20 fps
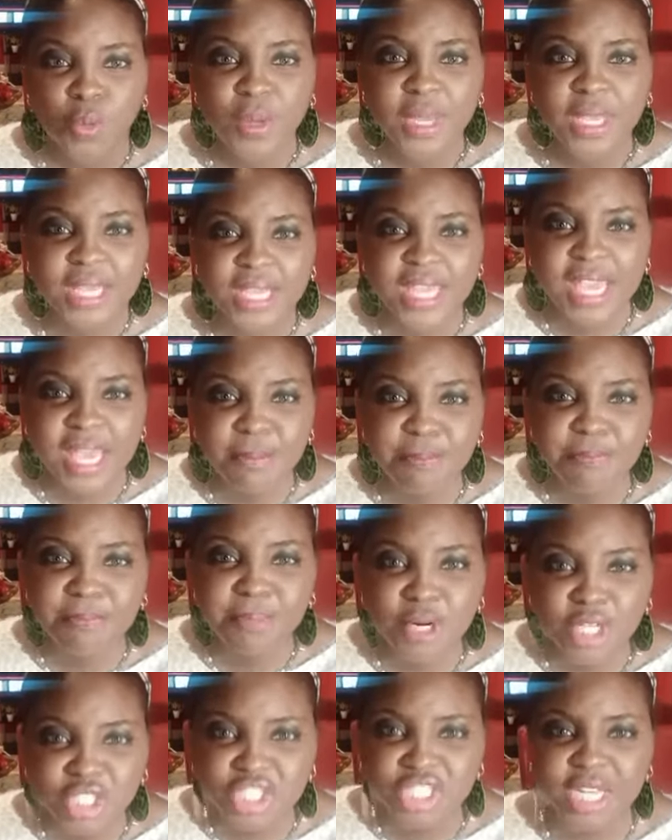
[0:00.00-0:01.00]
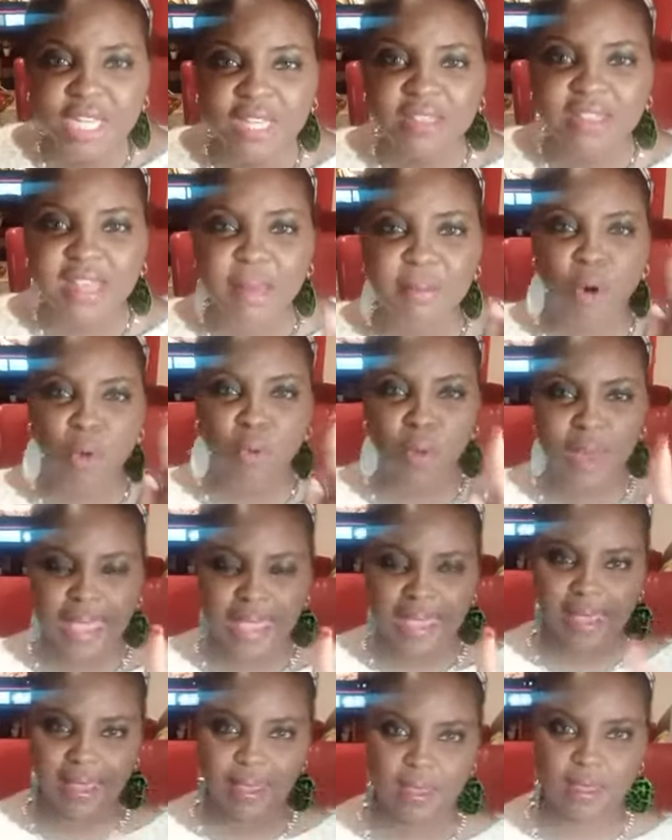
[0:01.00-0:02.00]
We keep pushing them
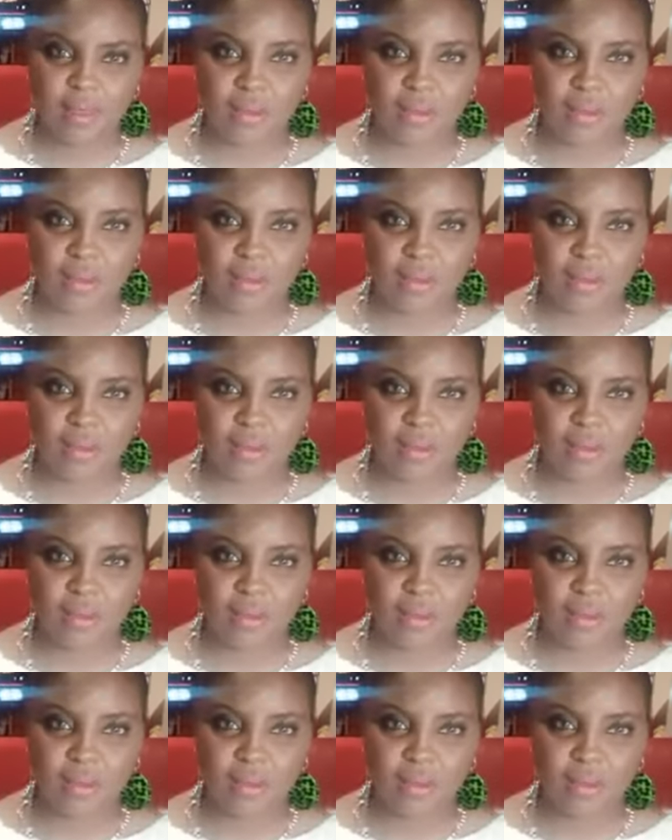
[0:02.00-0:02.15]
away.